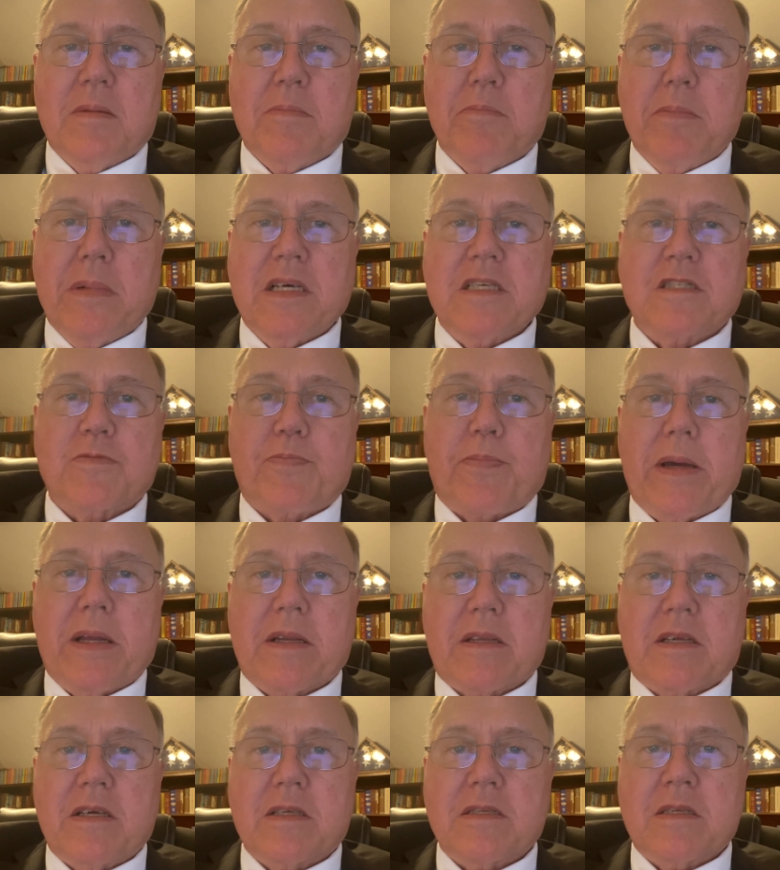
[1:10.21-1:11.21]
Ms.
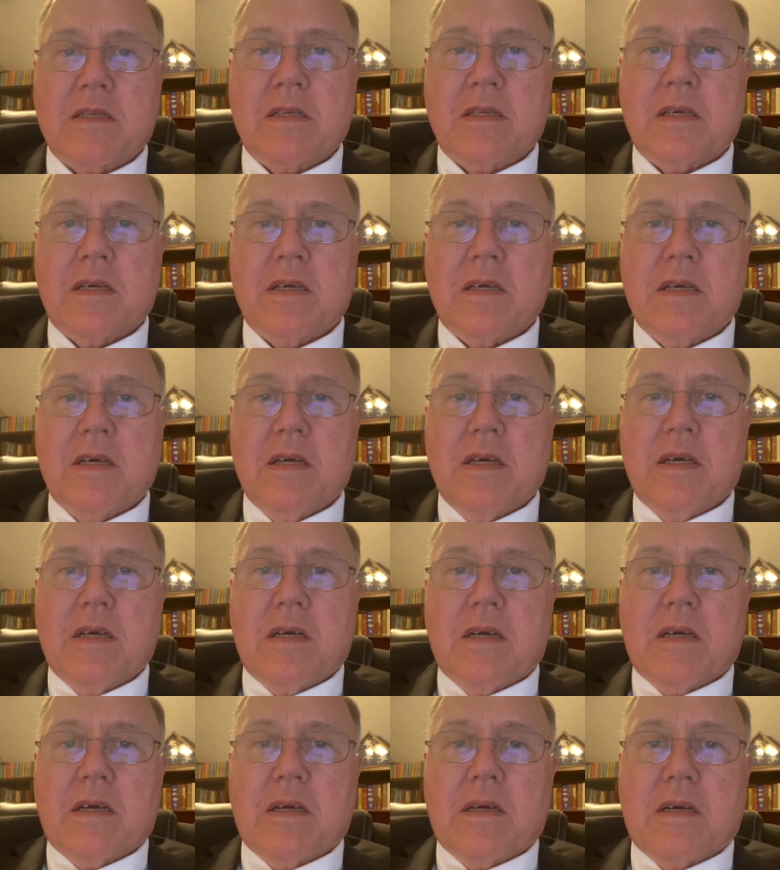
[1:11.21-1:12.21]
Pitkin
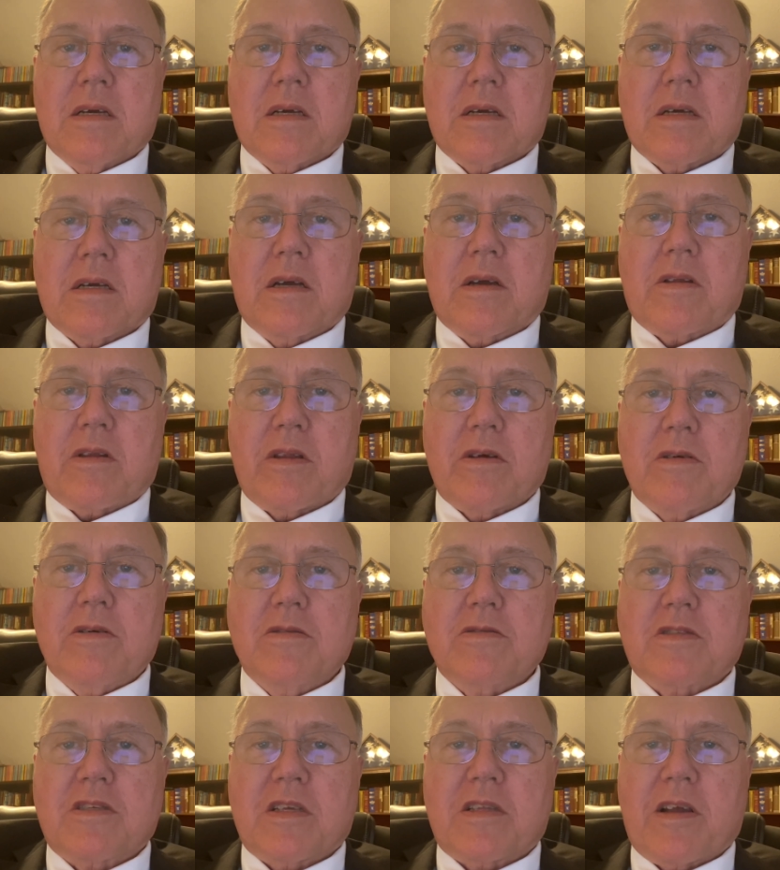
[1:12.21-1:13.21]

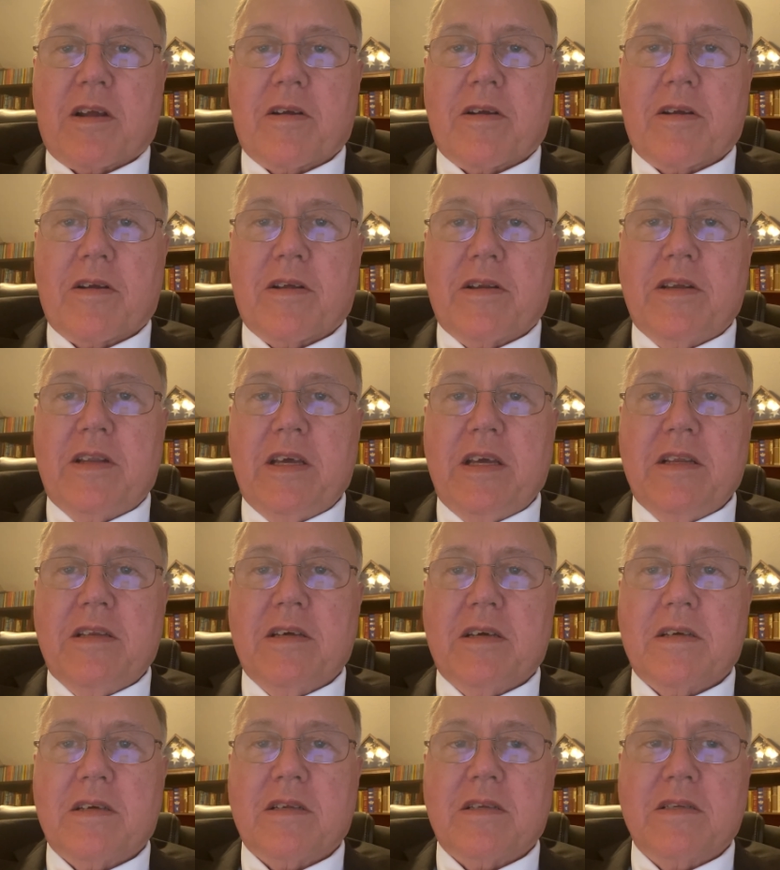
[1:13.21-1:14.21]
concludes that there are
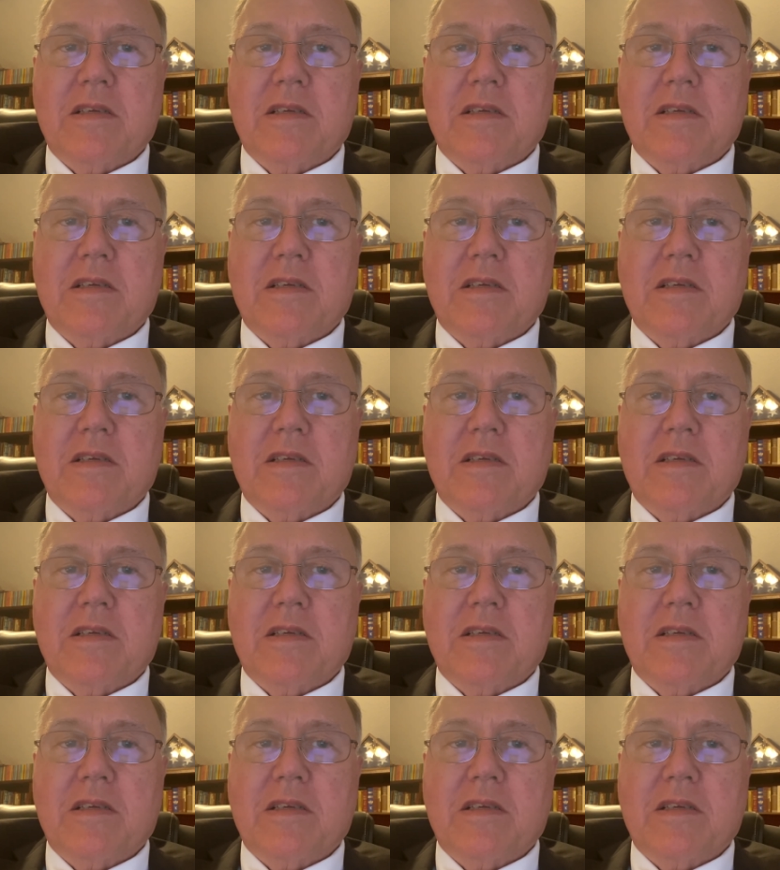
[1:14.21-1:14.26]
indeed